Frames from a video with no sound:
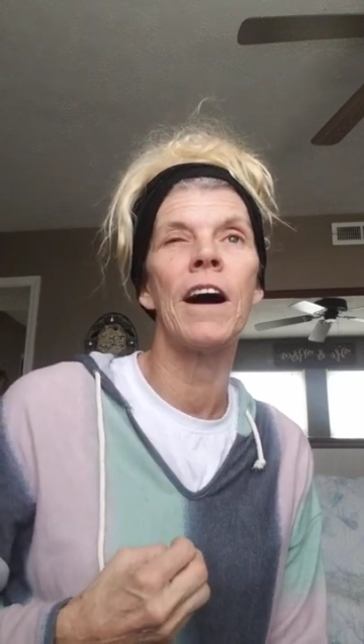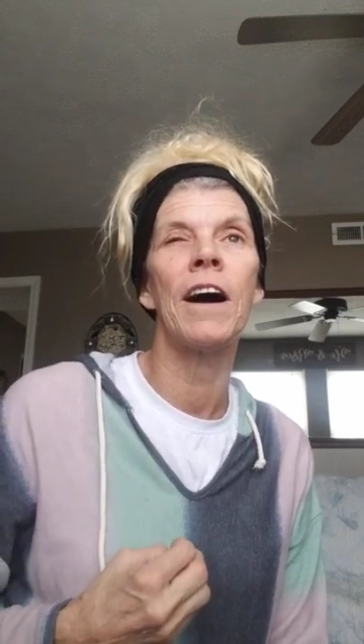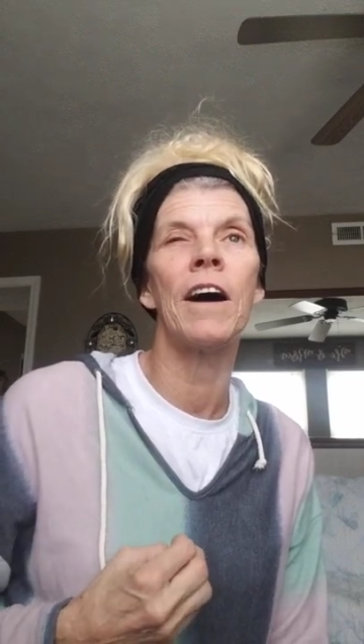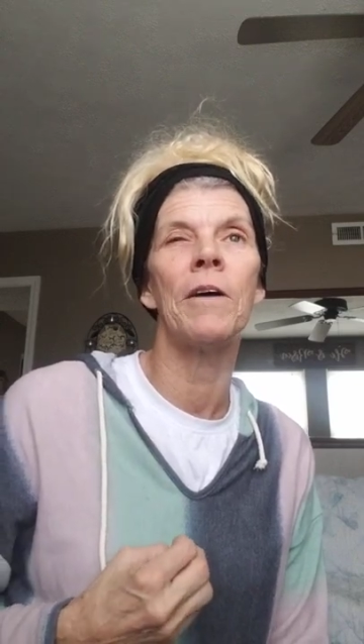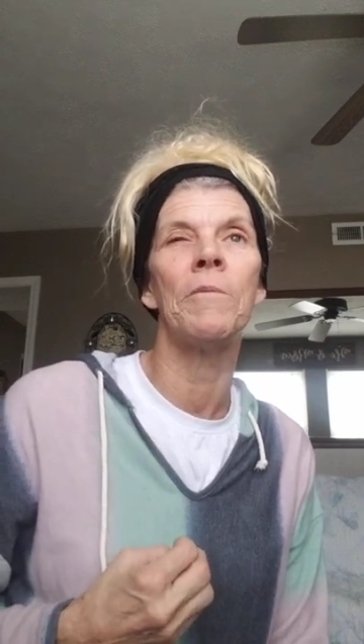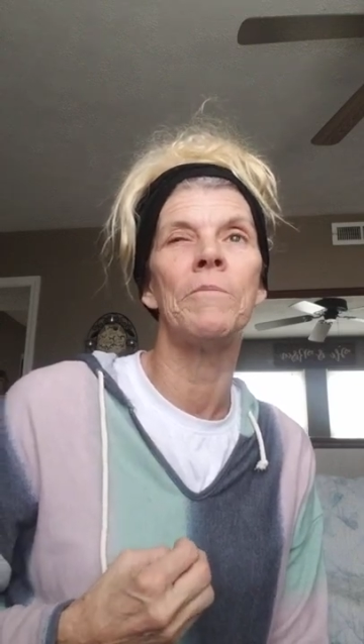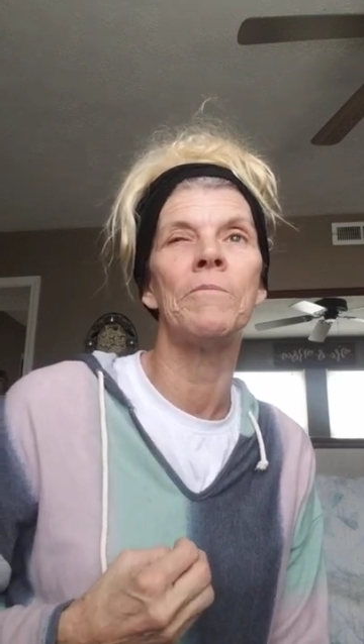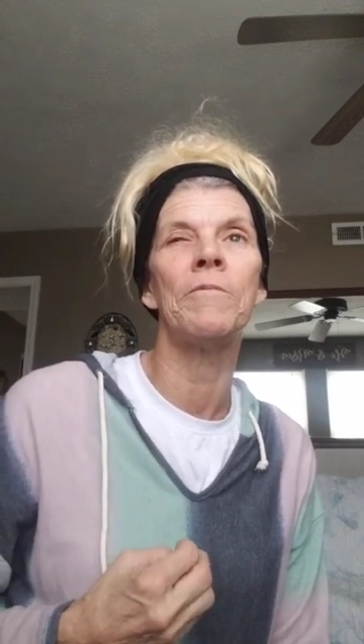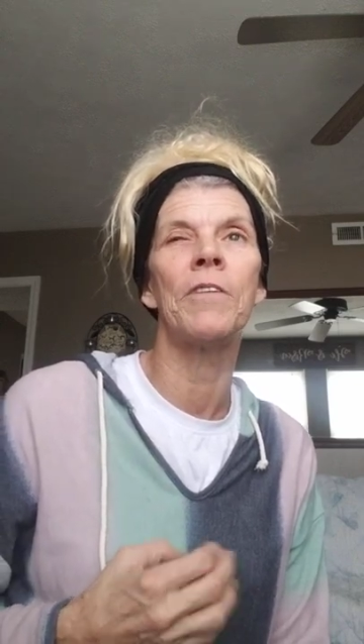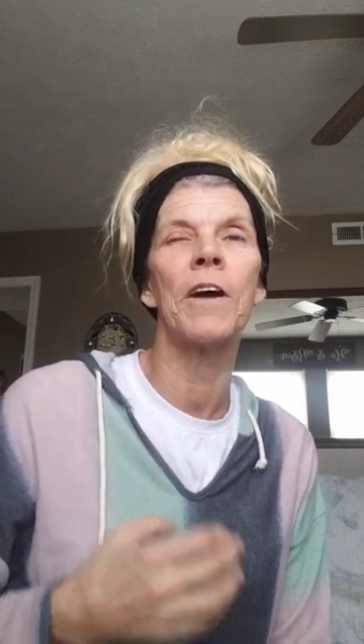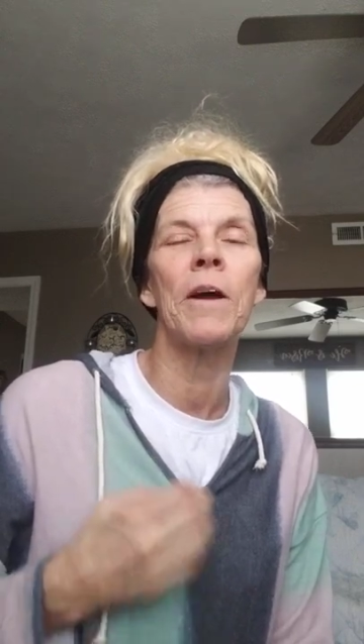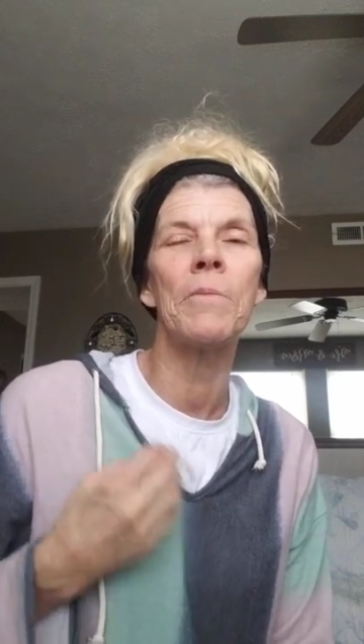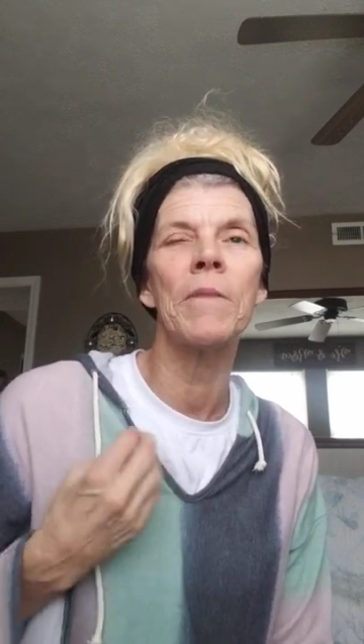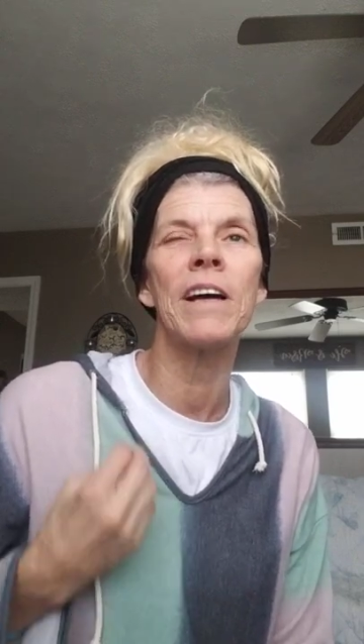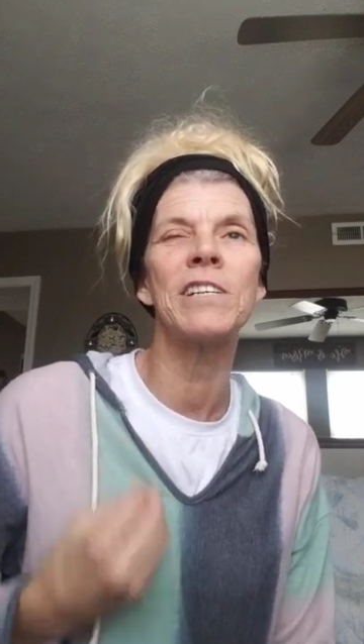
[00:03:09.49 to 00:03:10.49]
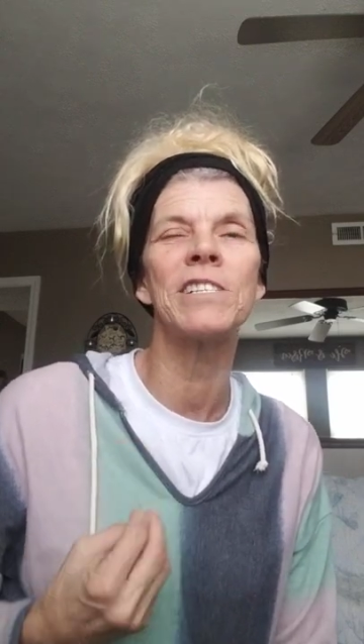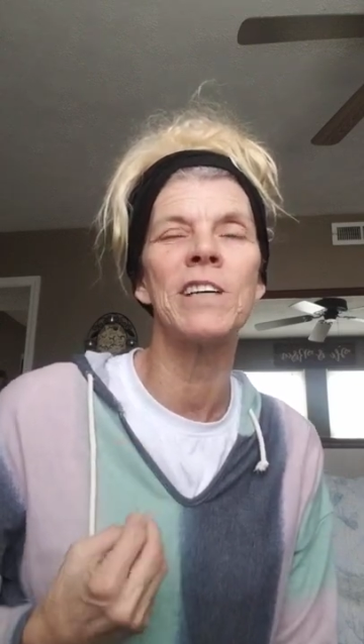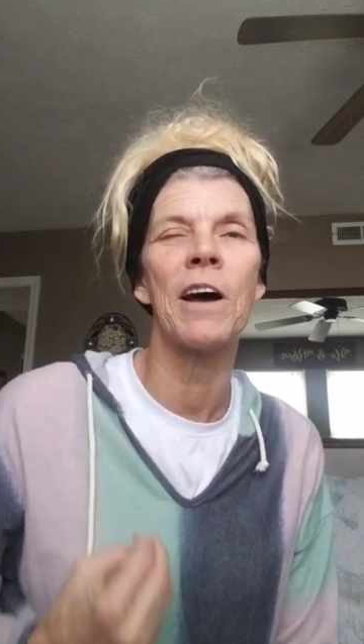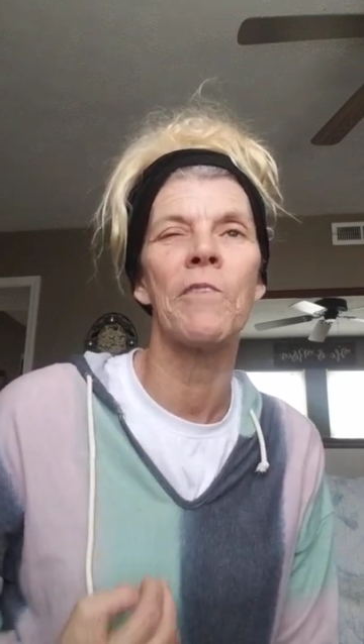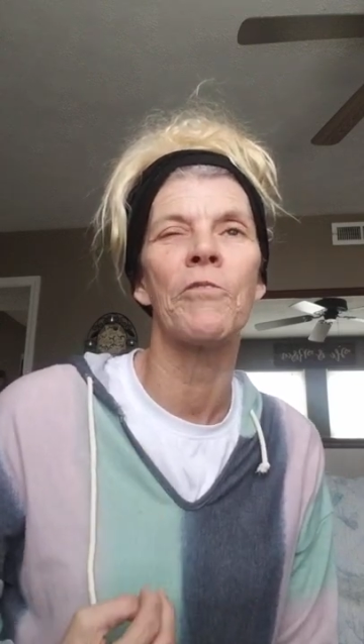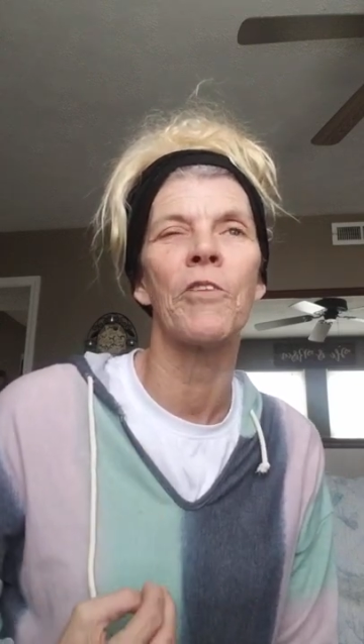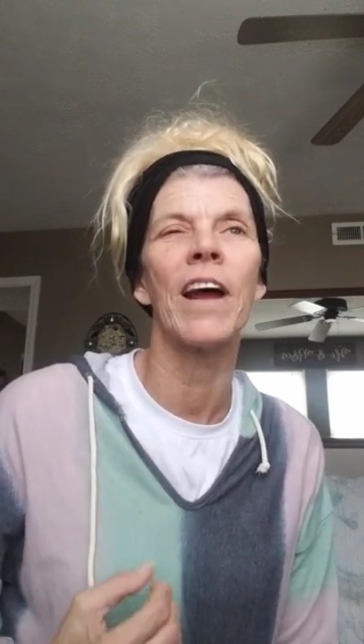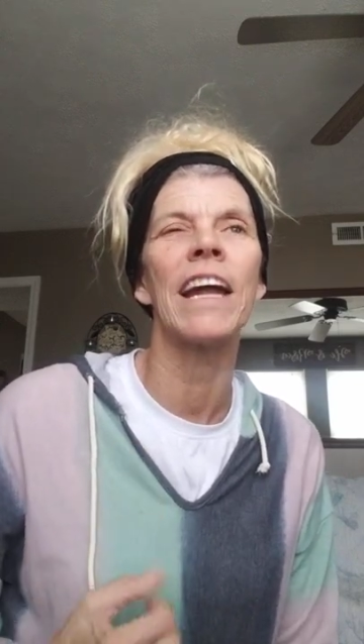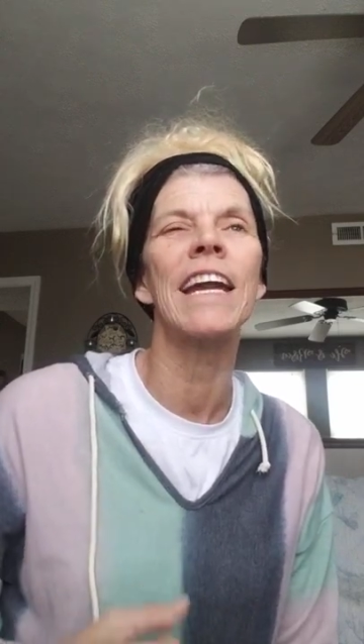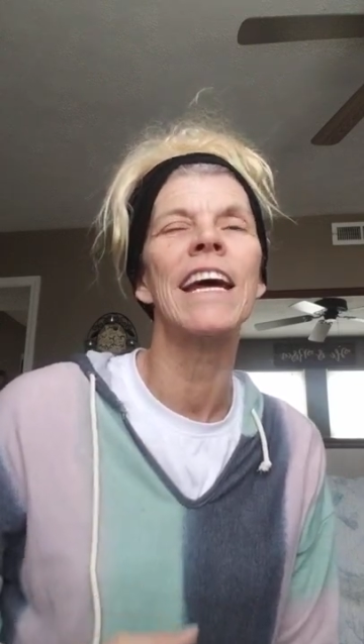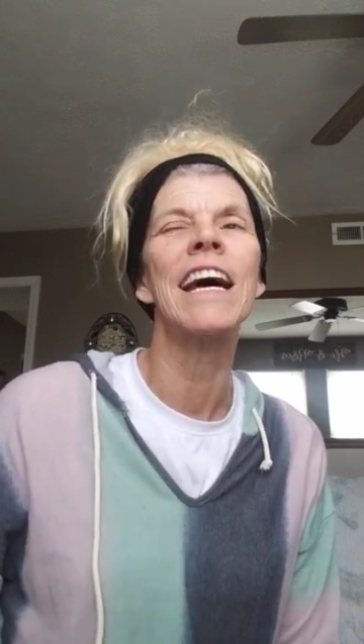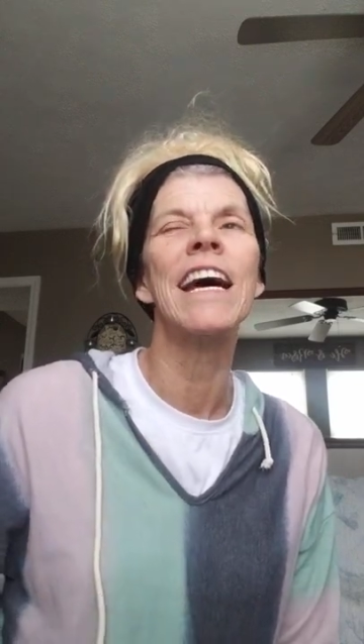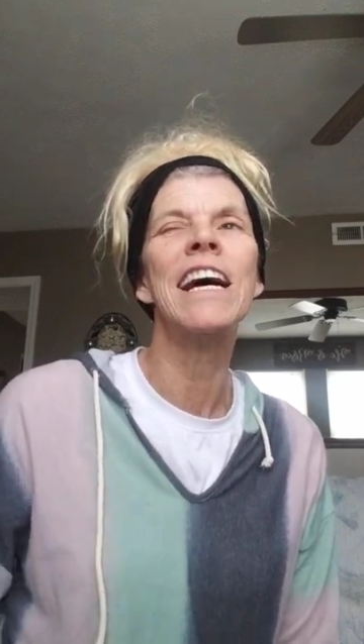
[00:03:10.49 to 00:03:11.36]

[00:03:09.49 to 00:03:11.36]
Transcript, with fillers: um, very much suffering.